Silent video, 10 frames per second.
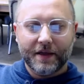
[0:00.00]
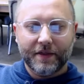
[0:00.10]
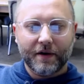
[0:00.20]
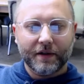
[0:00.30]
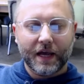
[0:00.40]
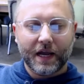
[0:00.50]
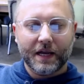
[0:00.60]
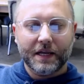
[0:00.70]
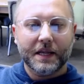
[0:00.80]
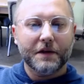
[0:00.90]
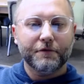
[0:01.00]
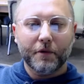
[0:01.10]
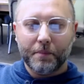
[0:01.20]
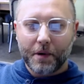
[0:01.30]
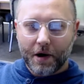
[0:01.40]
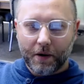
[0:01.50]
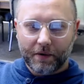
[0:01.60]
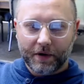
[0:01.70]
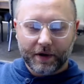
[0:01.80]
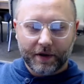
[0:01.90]
They are like a deceitful bow.
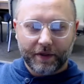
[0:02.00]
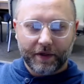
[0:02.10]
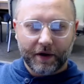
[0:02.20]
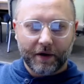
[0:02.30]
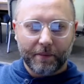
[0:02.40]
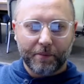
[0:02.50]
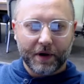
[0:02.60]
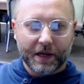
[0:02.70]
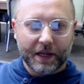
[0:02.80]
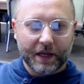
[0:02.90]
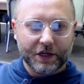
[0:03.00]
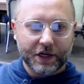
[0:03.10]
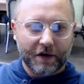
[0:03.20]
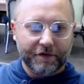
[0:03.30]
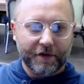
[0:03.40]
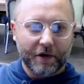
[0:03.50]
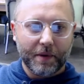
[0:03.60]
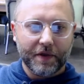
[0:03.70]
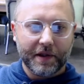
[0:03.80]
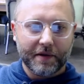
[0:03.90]
Their princes shall fall
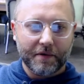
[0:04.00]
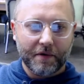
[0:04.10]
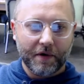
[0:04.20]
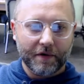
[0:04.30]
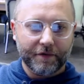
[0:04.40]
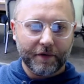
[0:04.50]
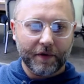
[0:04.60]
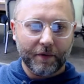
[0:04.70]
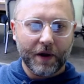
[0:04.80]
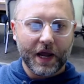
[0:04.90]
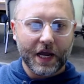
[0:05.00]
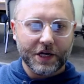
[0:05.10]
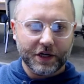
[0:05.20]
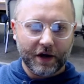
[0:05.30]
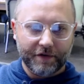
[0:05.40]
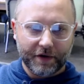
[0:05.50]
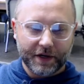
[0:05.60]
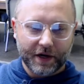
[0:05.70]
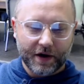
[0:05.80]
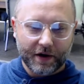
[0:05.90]
by the sword for the rage of their
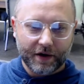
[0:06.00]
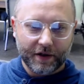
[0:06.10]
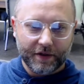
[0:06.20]
tongue.